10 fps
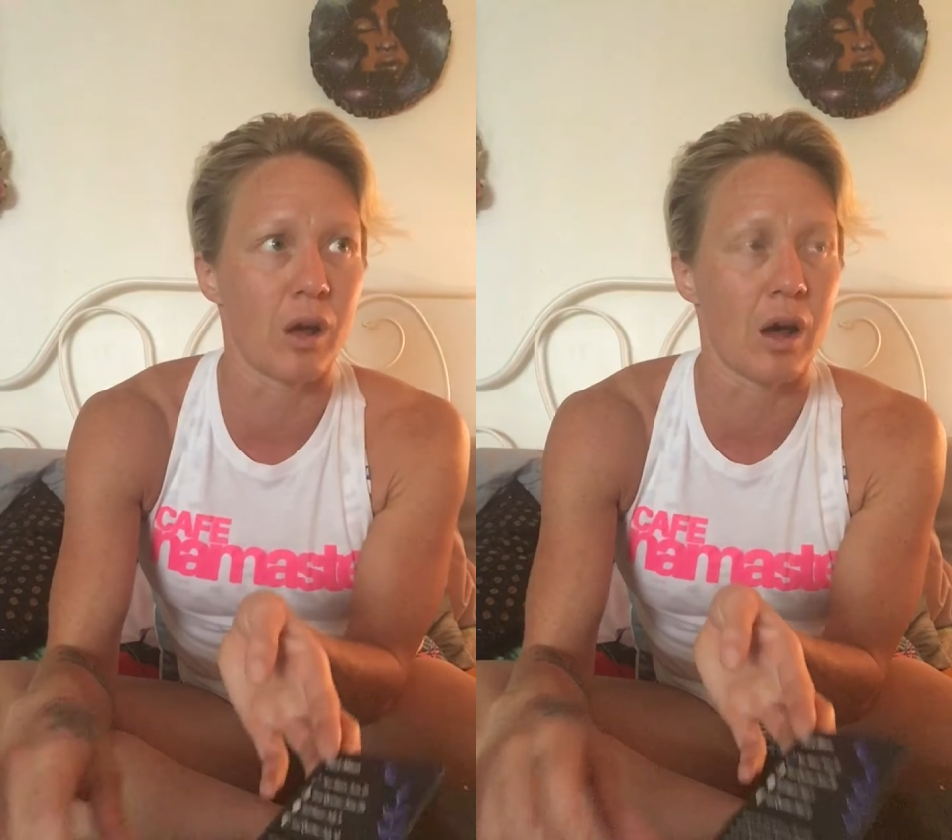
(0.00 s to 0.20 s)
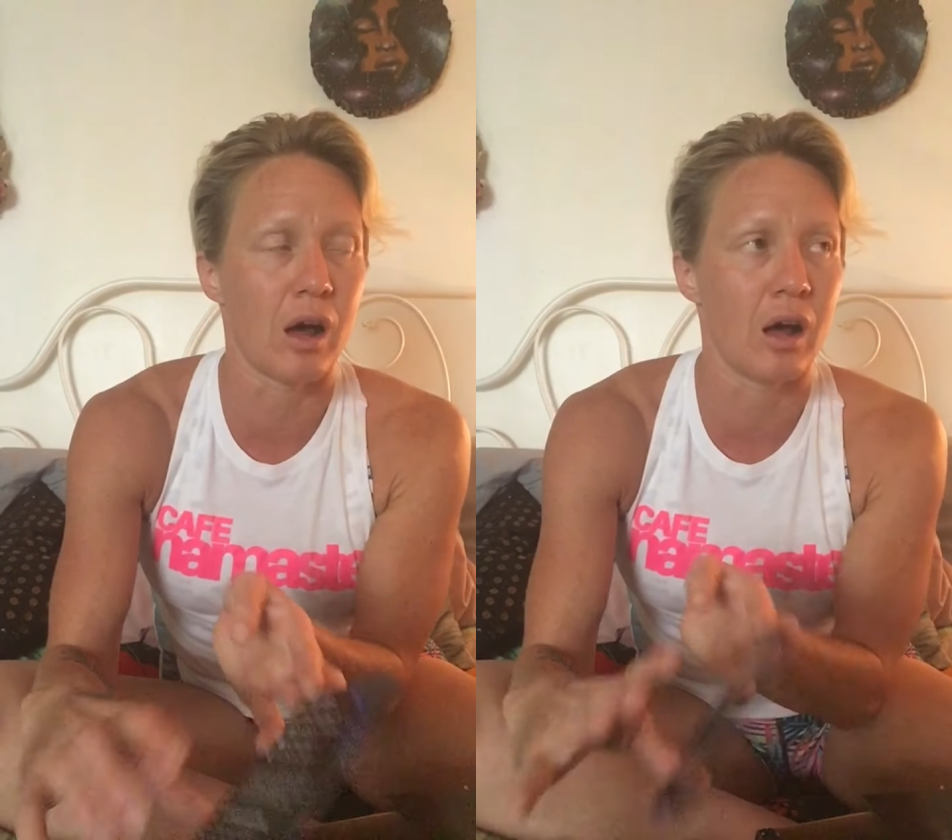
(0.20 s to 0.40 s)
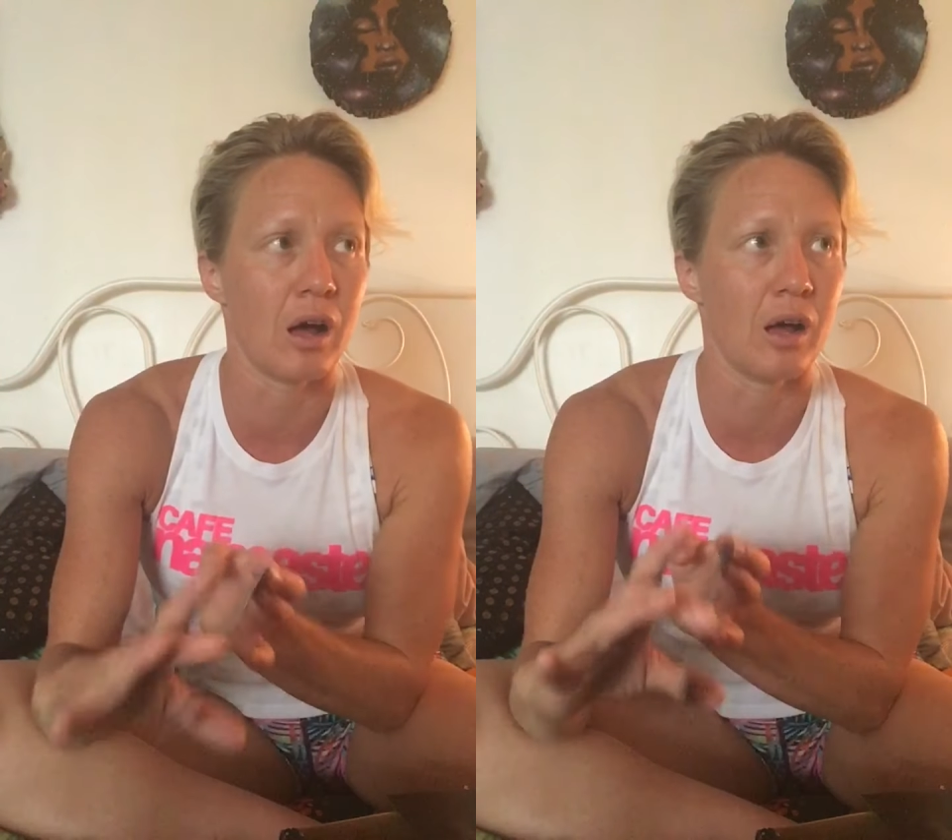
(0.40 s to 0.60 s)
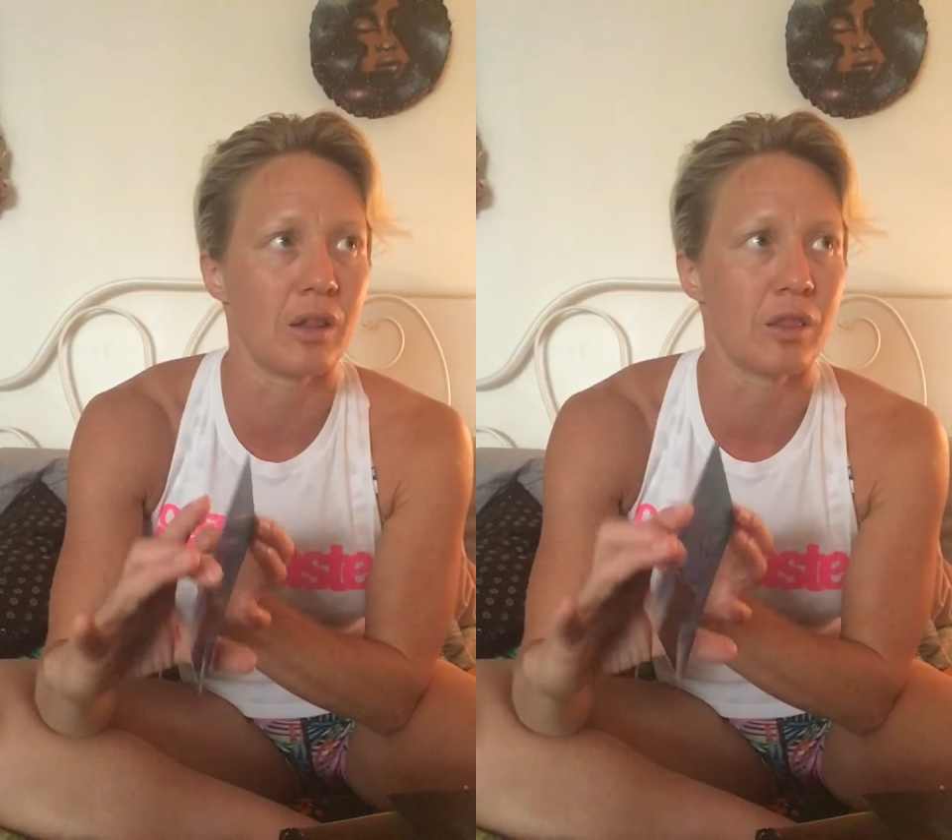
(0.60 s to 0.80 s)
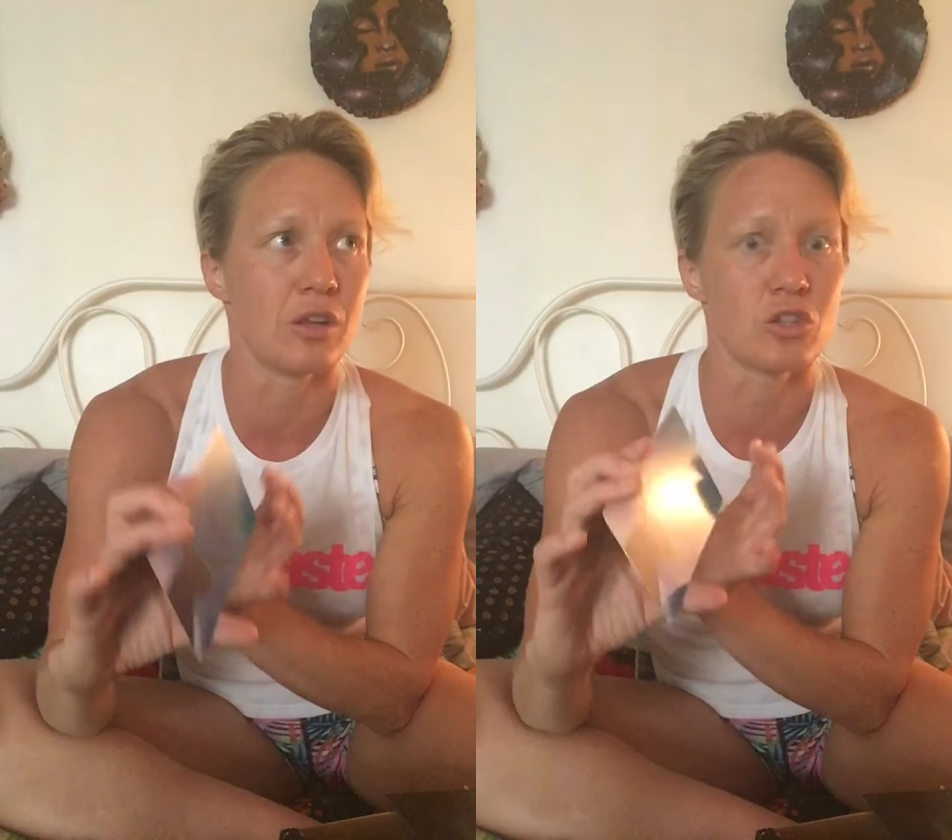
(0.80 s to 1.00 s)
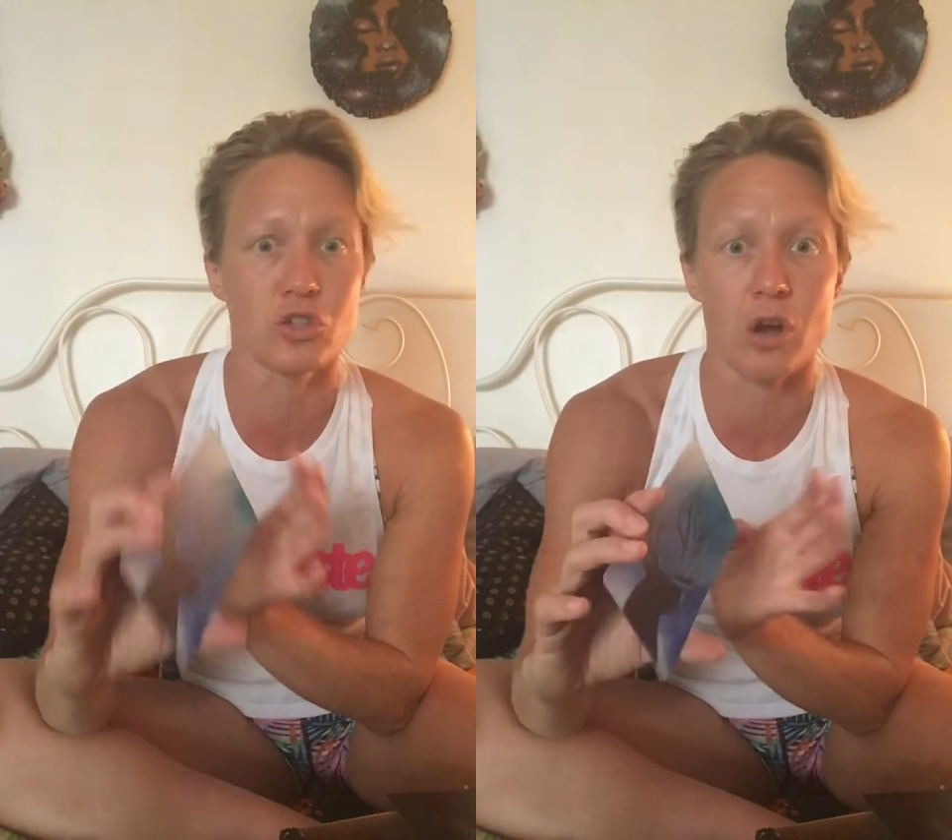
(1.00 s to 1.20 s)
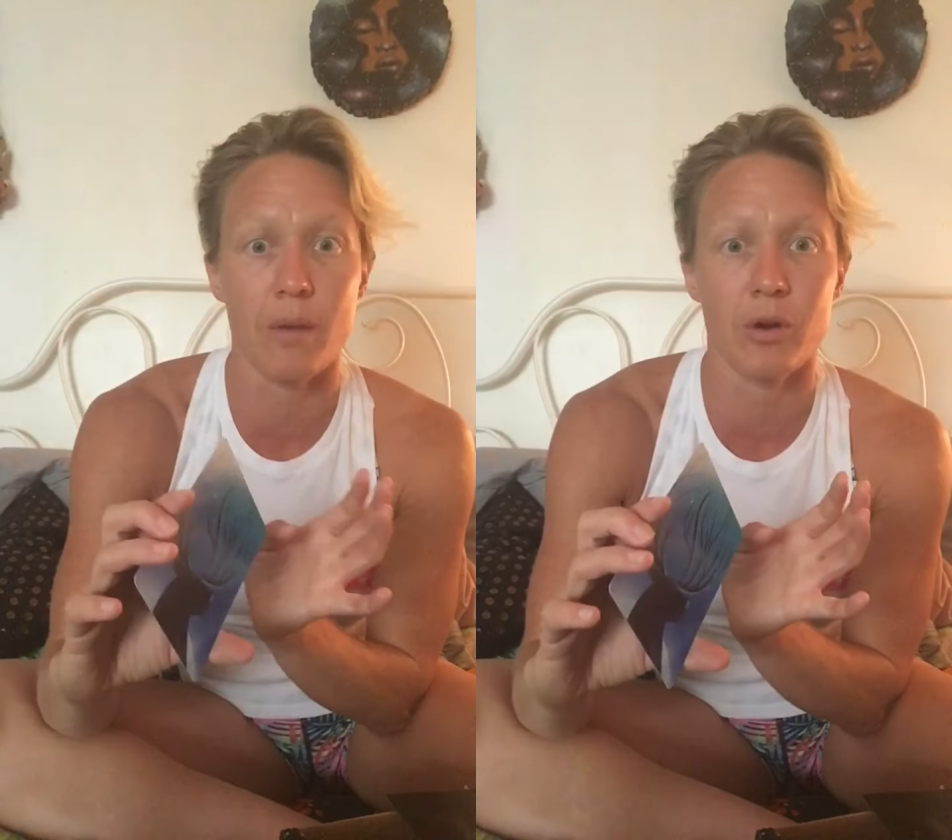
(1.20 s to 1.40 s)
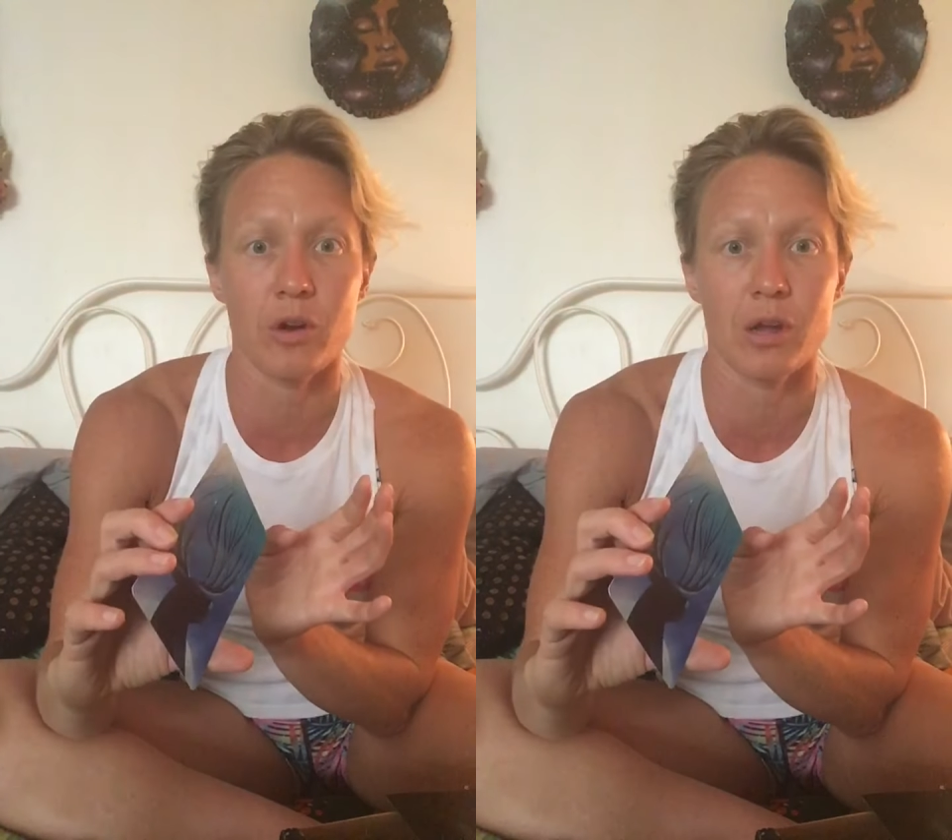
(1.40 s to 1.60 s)
the
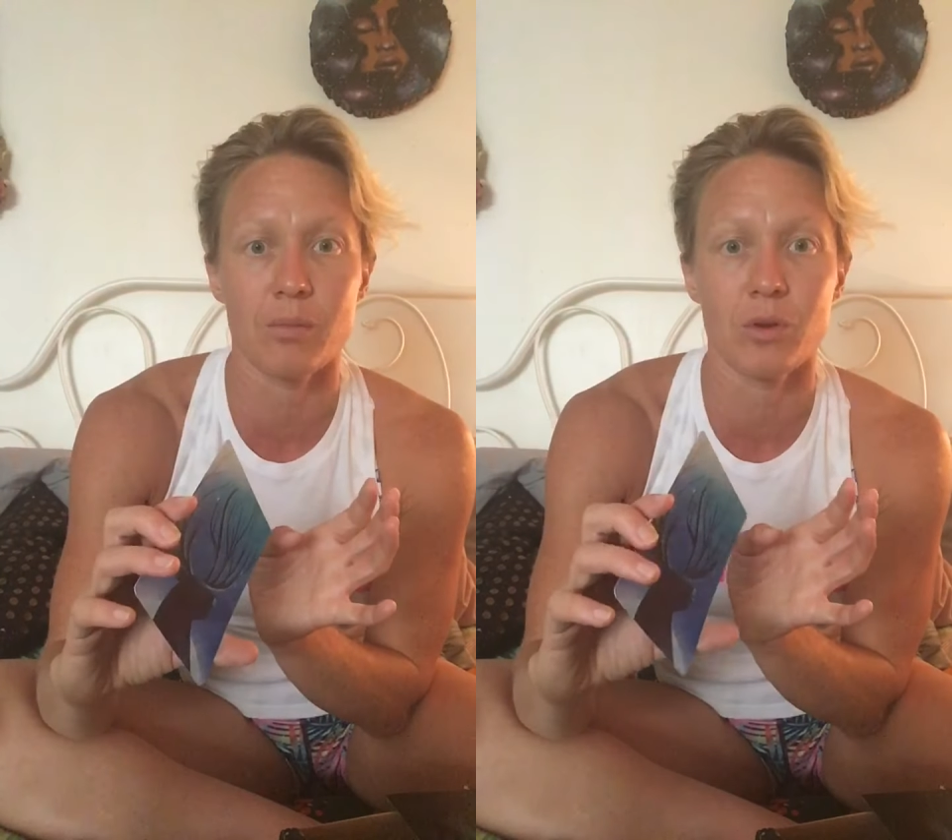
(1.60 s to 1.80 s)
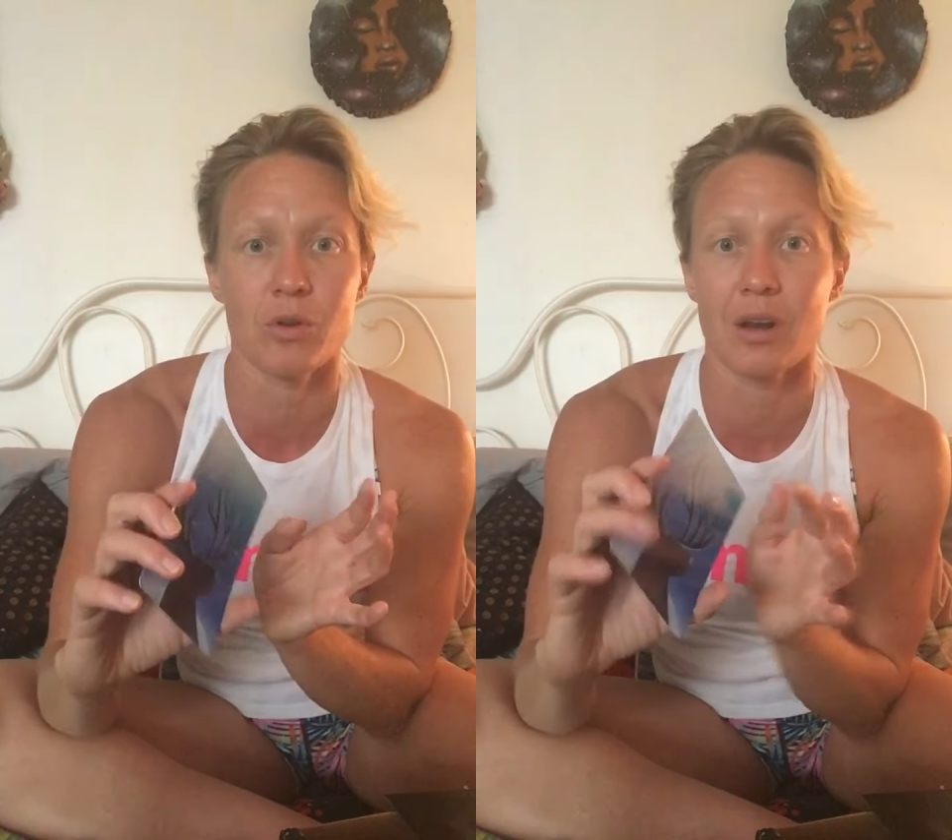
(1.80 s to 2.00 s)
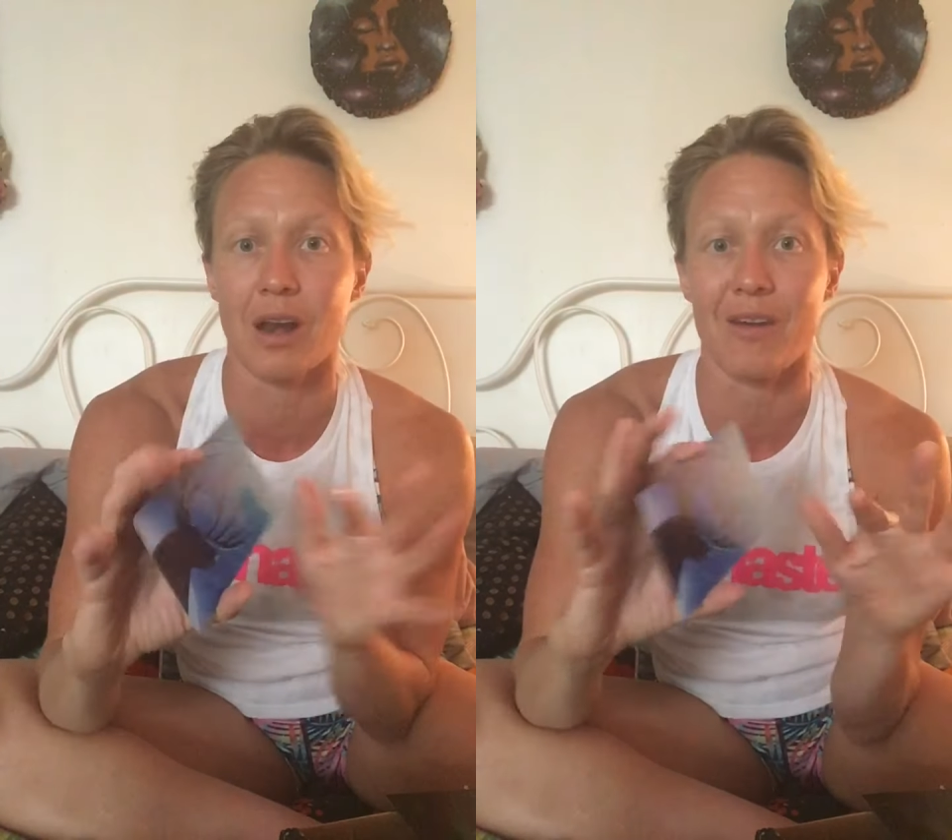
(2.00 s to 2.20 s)
strawberry moon and